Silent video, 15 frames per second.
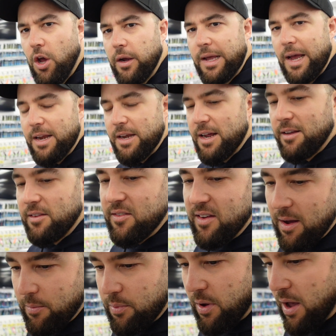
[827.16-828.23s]
Okay, next
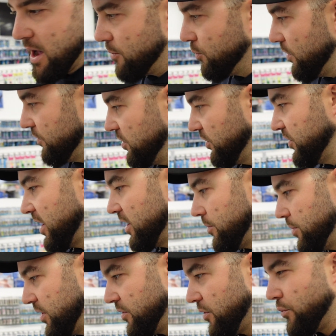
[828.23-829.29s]
up, we've just had a
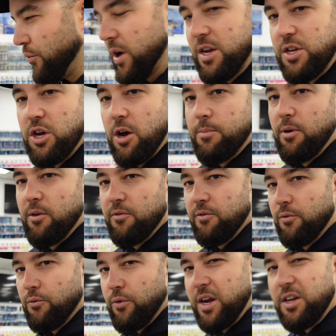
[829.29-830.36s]
bit of a retop of
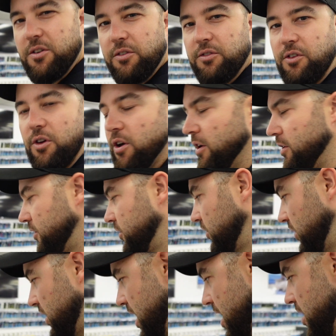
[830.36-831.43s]
Richter skirts.
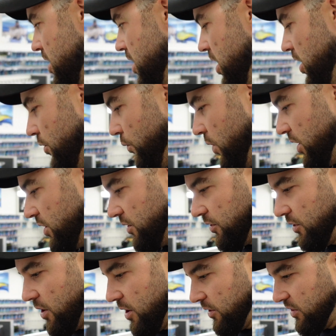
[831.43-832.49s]
Now, Richter
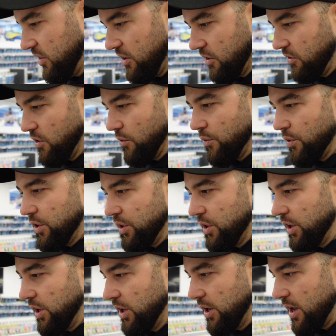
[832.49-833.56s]
skirts, they're just a
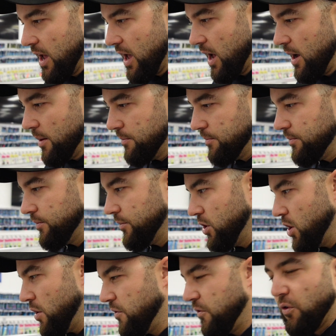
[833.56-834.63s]
really you
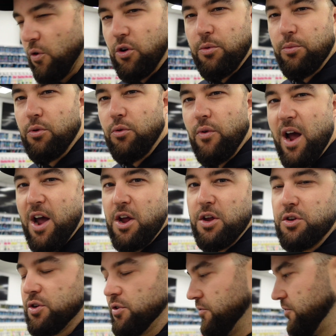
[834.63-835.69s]
know, affordable
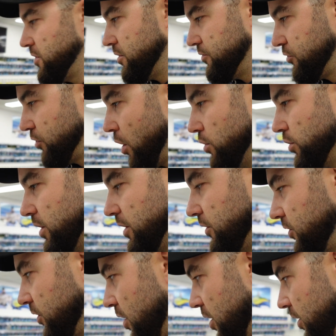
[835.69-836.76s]
range of trolling
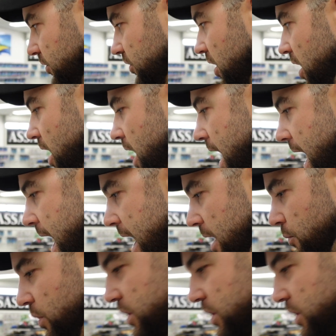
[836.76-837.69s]
skirts, and